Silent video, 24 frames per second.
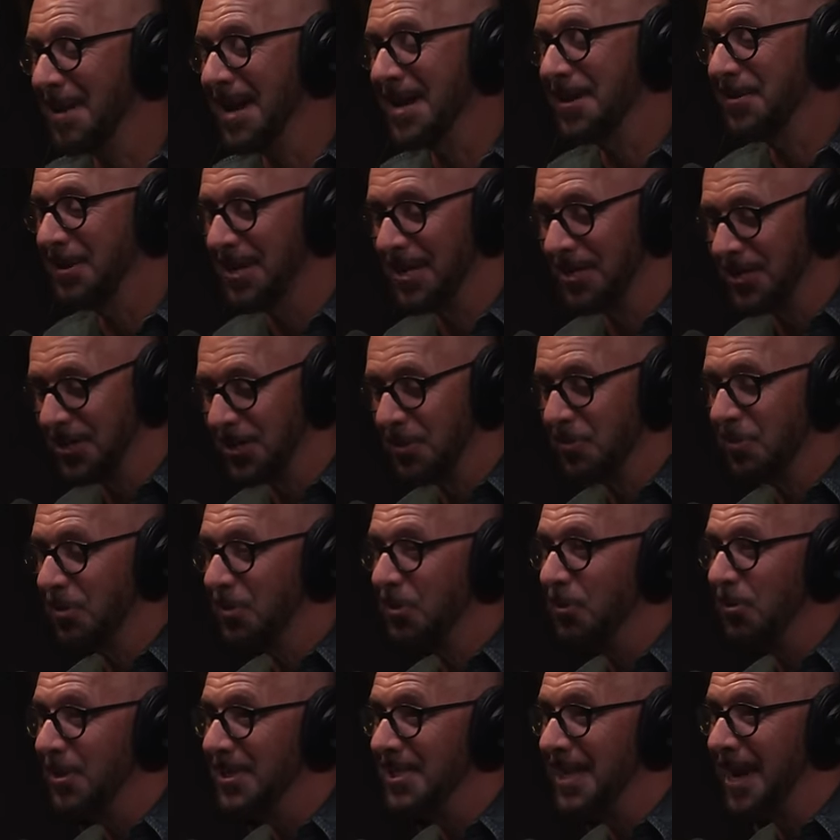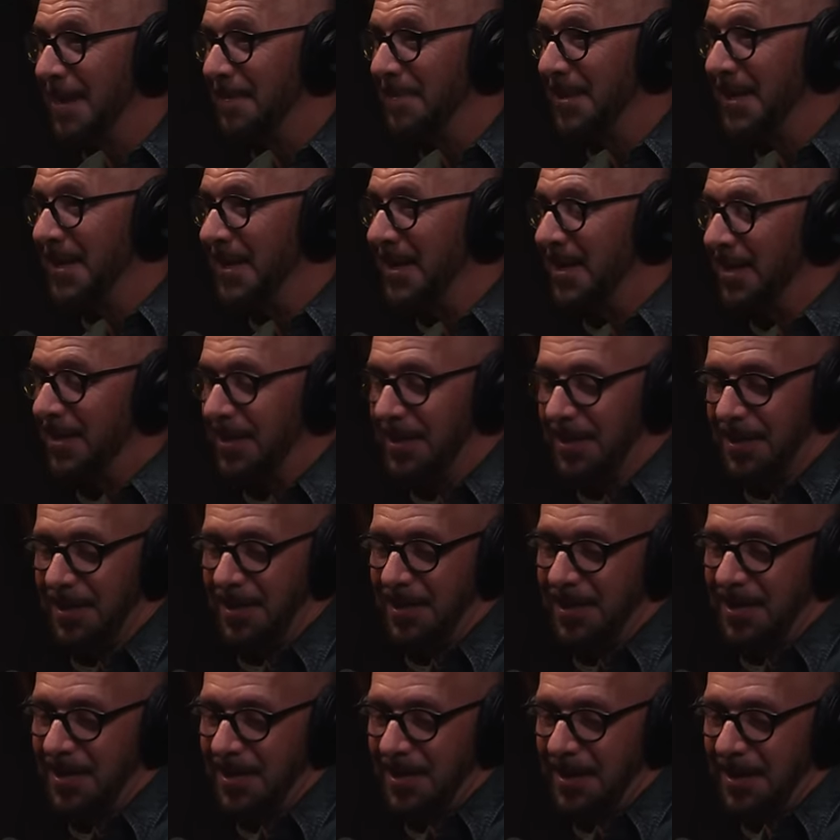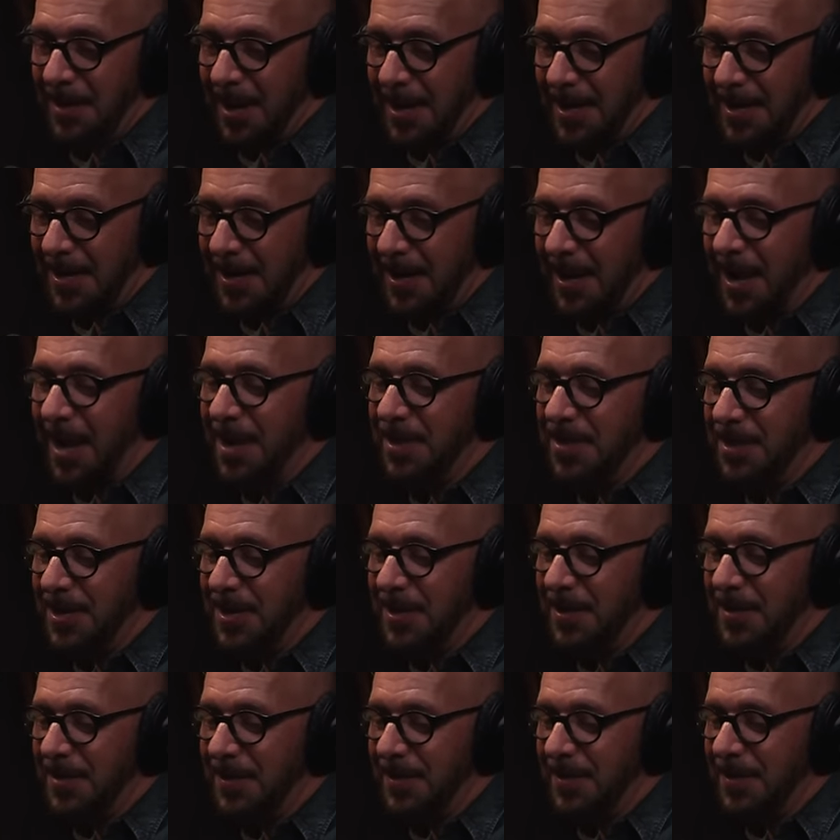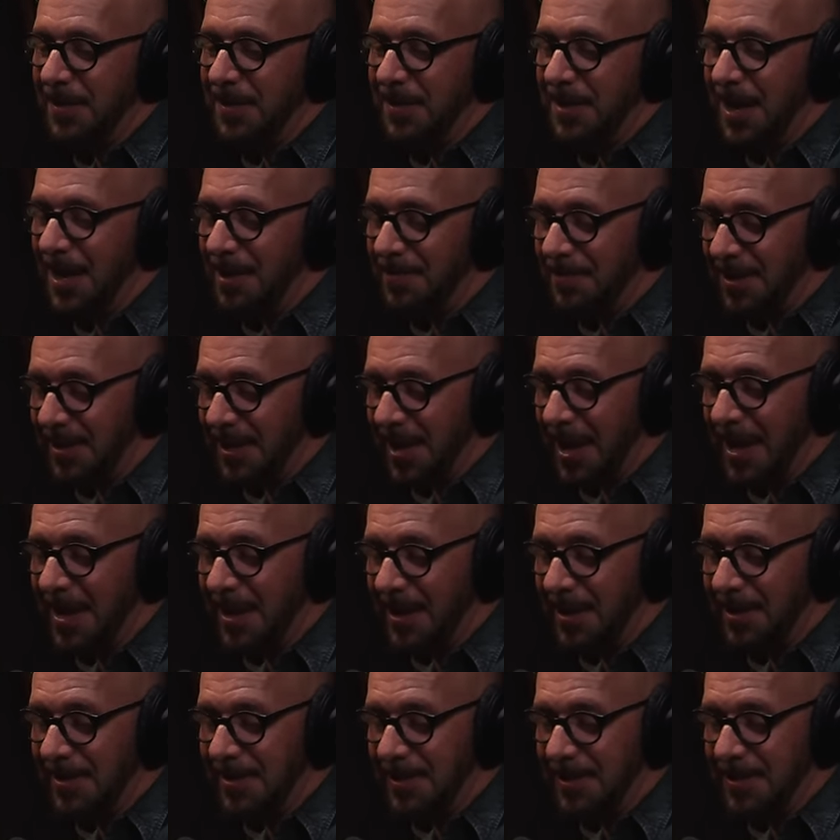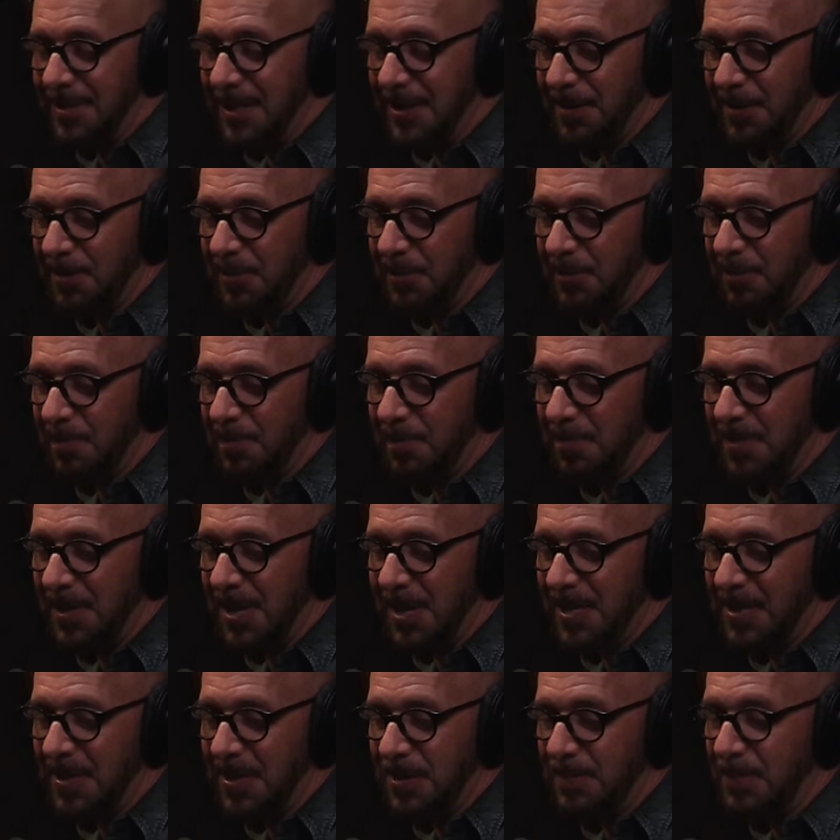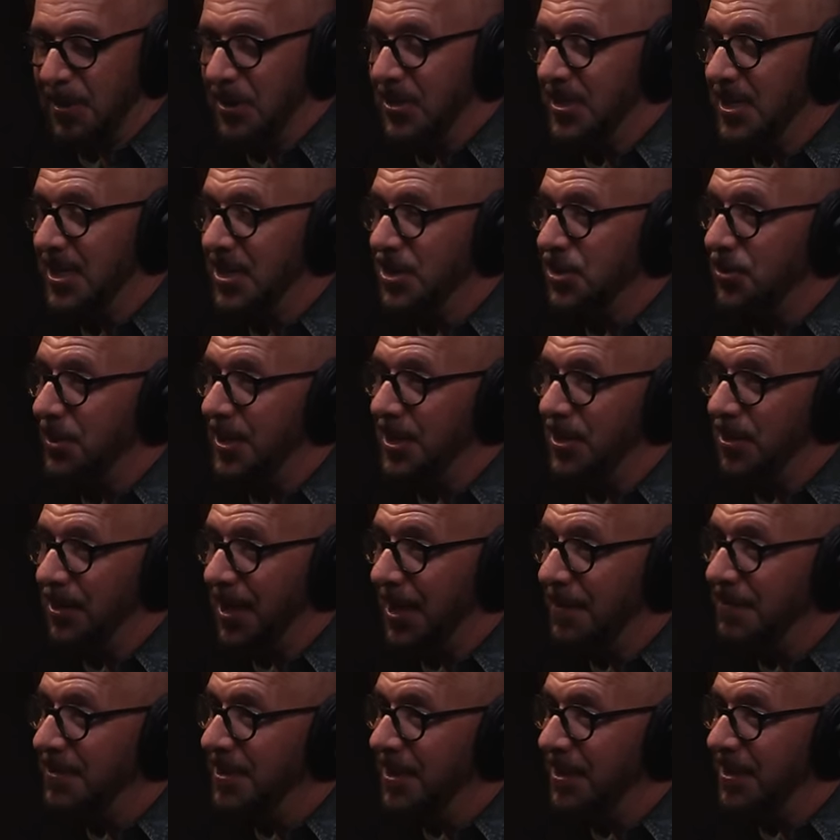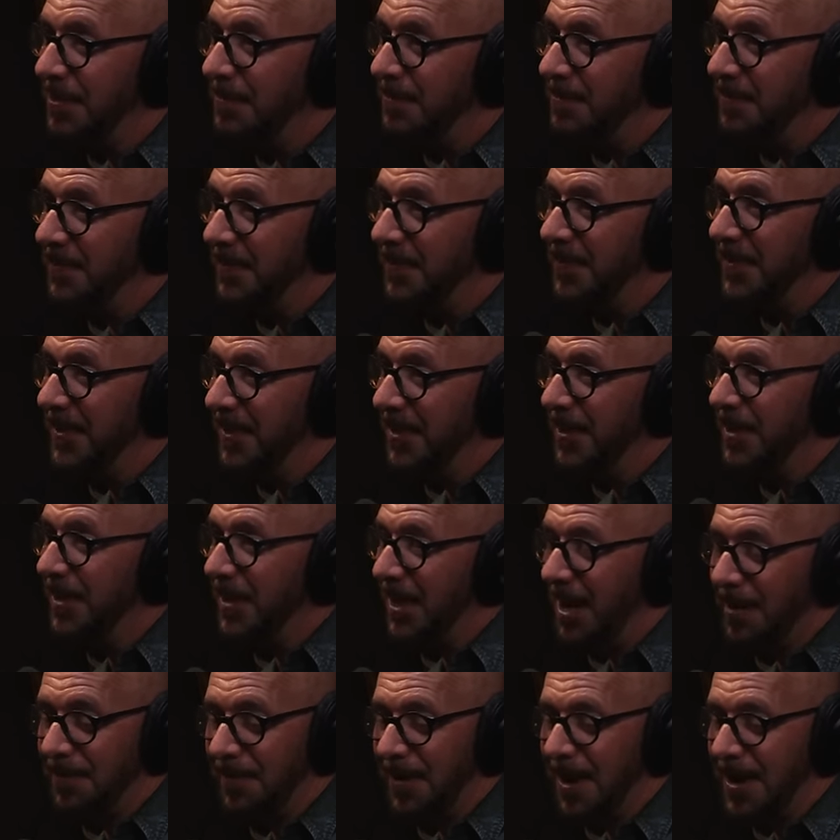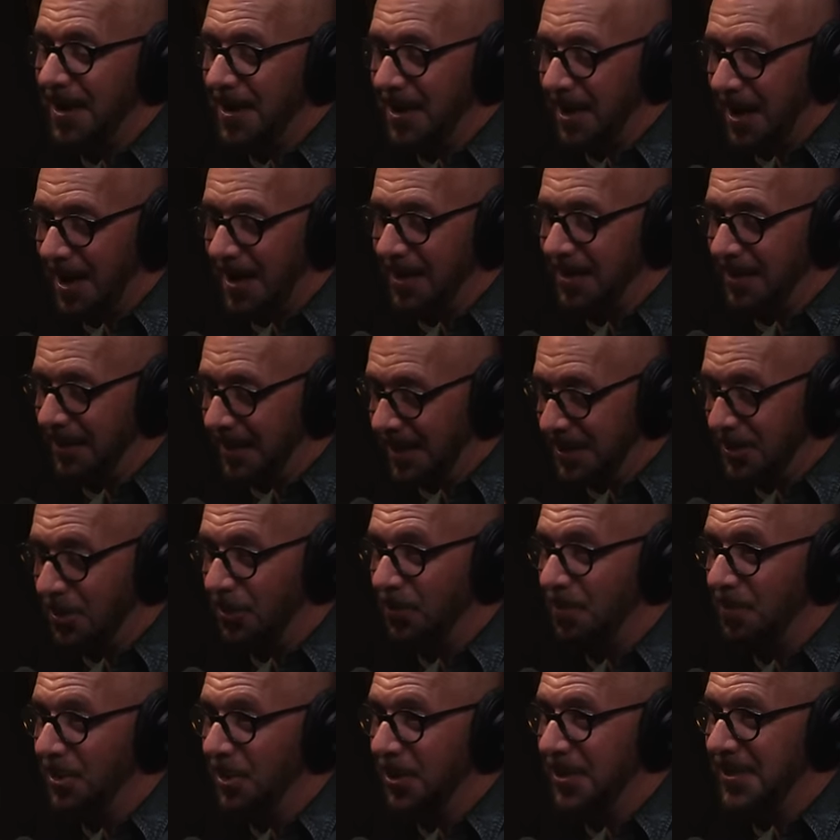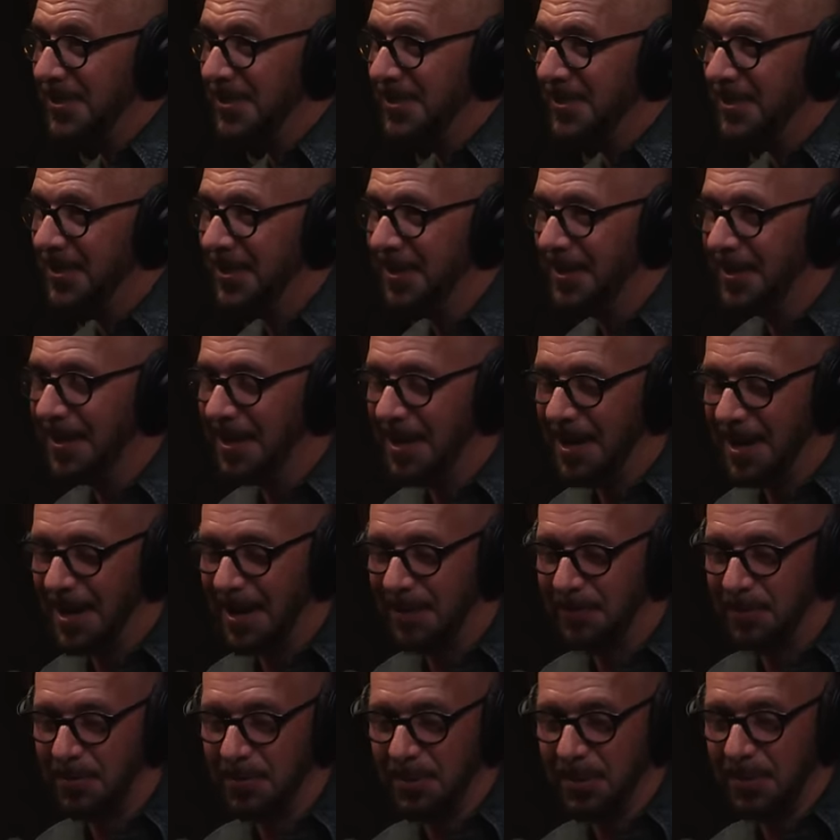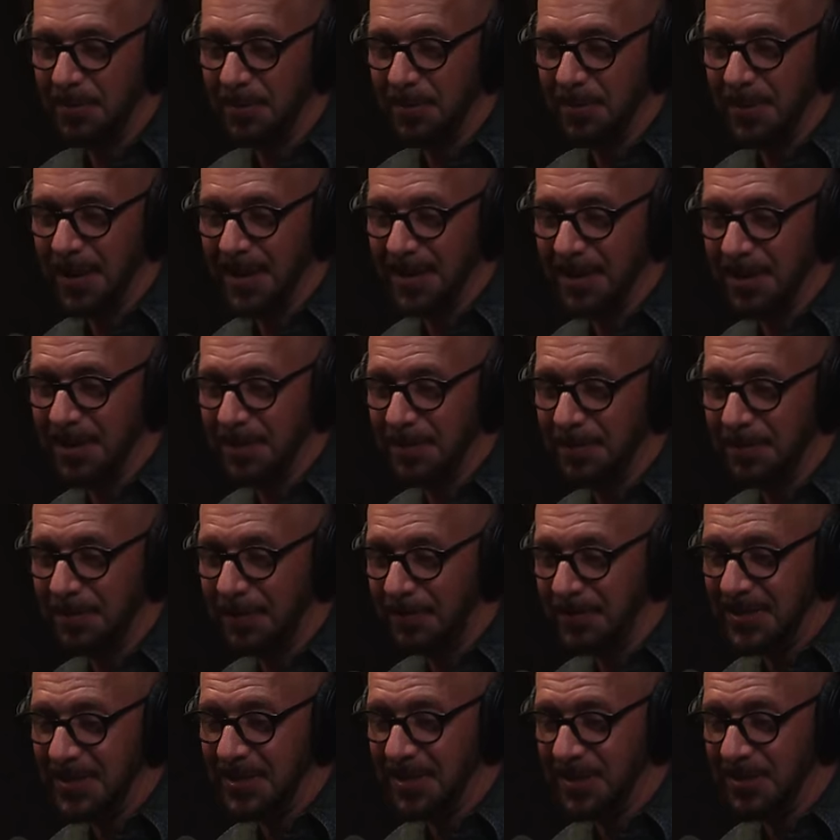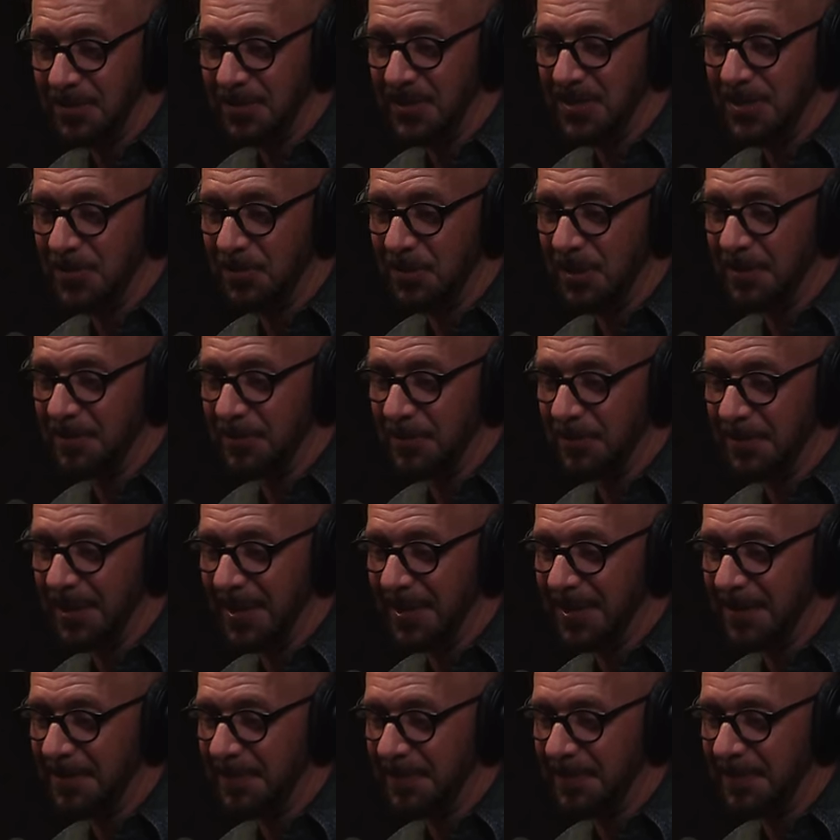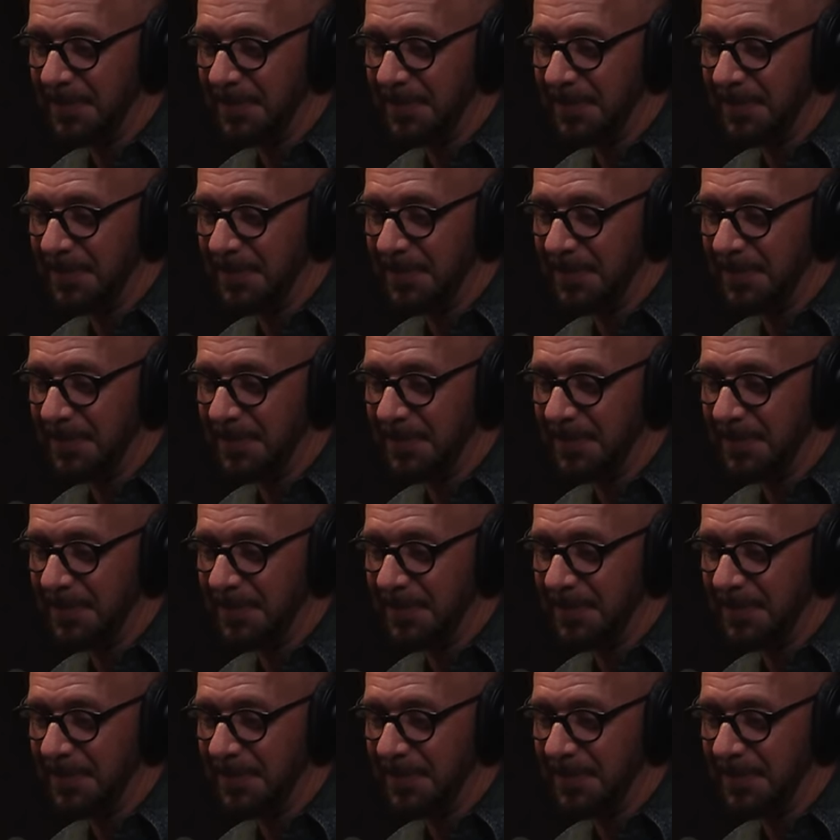But I agree, it's so cool what's happening, and like I think not even the chaos. It's like getting to experience history in your lifetime. Mm-hmm if I, I collect old books mm-hmm. and I have a book from like the 1500s and one from like